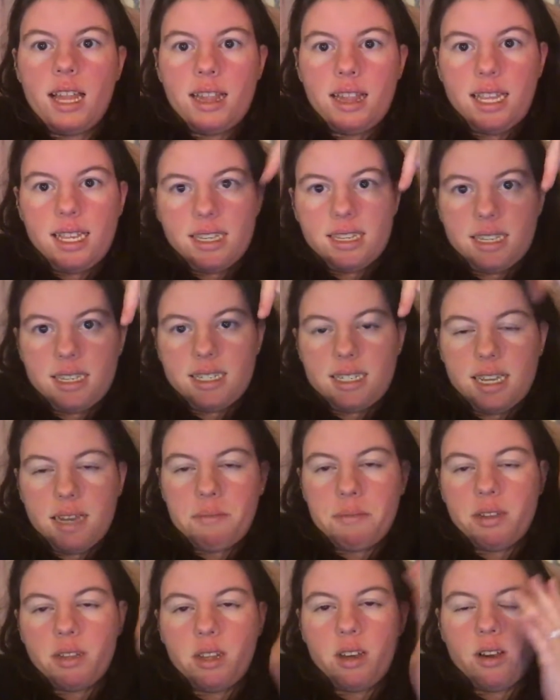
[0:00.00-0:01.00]
linked
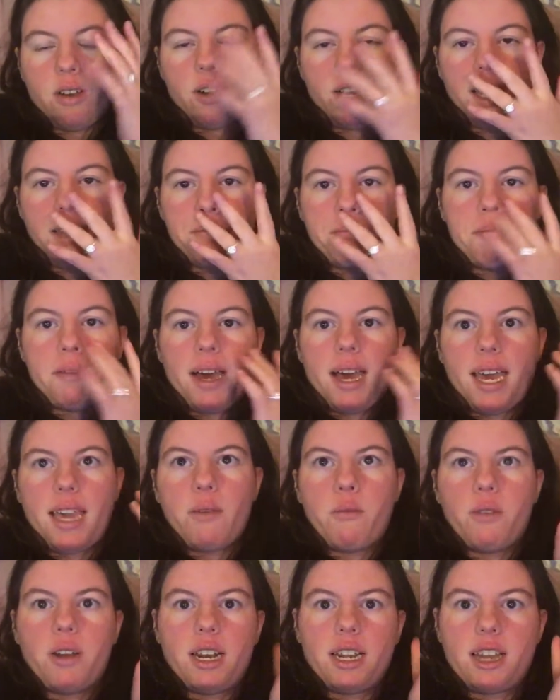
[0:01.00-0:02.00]
down below in my
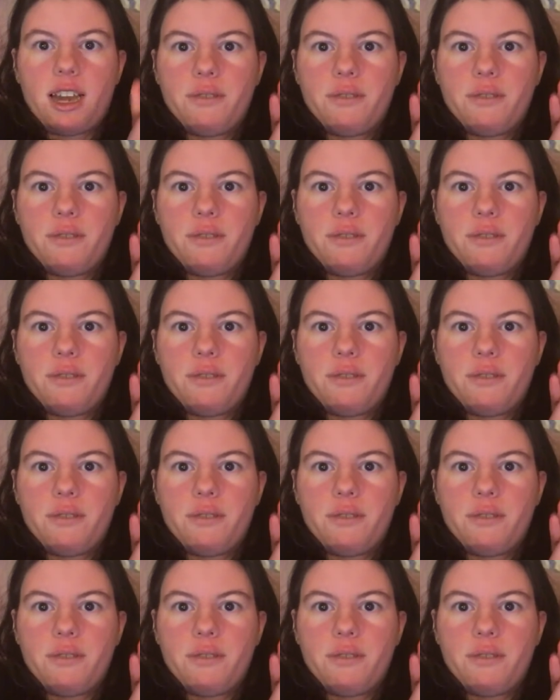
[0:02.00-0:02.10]
what I